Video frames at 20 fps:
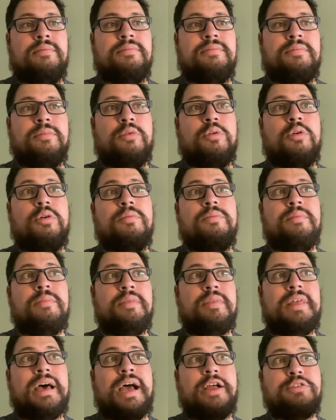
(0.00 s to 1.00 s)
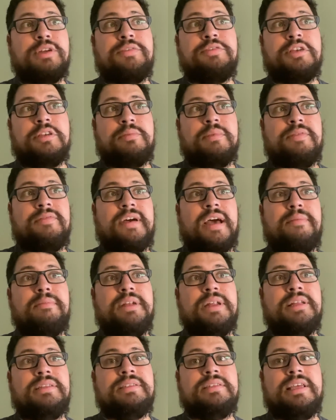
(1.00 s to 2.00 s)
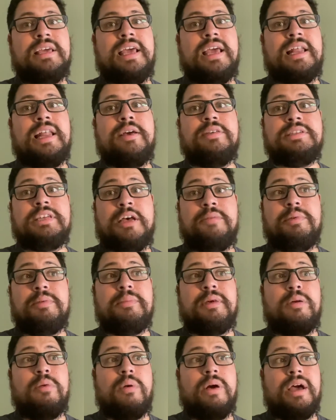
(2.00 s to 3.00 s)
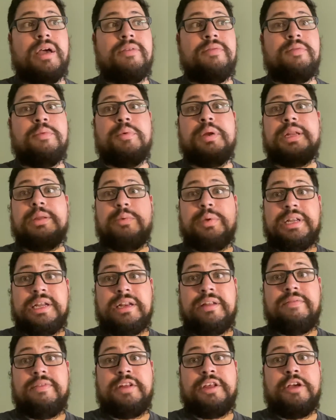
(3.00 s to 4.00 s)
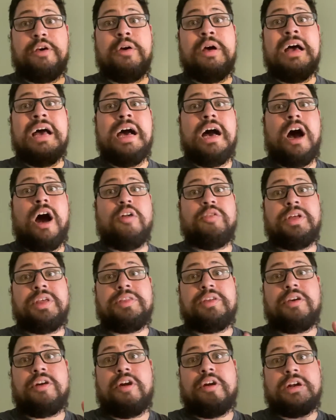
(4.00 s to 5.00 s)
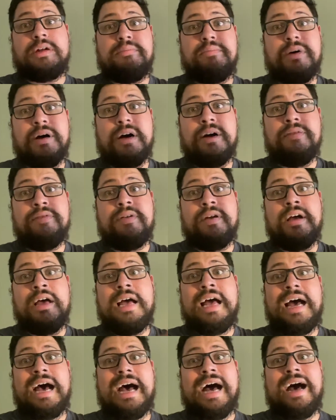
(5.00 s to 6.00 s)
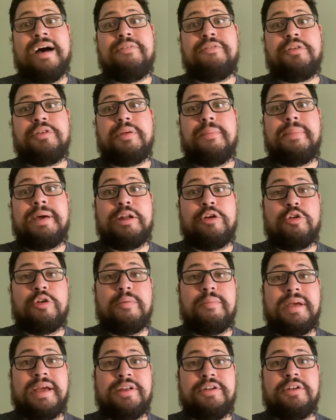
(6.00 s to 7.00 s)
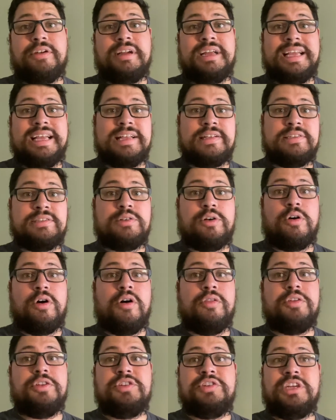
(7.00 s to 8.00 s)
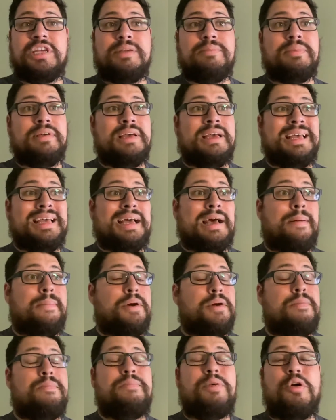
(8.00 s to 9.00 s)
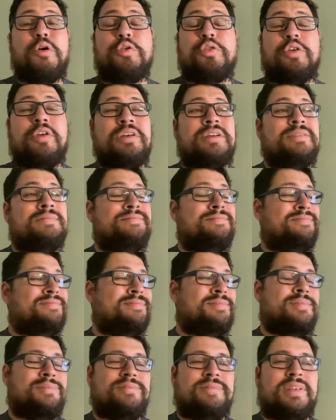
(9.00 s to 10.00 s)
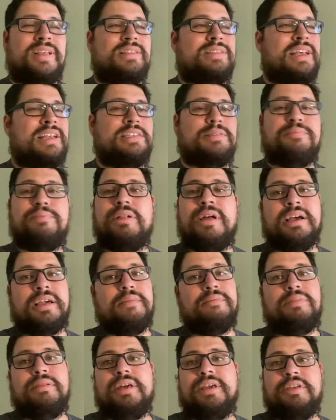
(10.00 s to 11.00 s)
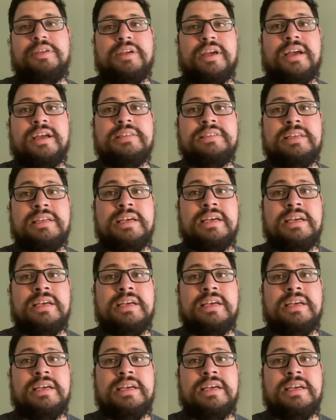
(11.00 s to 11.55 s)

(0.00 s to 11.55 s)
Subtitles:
Well, the iDrive took me 5 minutes and I was helping my wife. We did a video. I'll link the card above for the Pedal Commander install on the Jeep. But both, it's plug and play, you guys.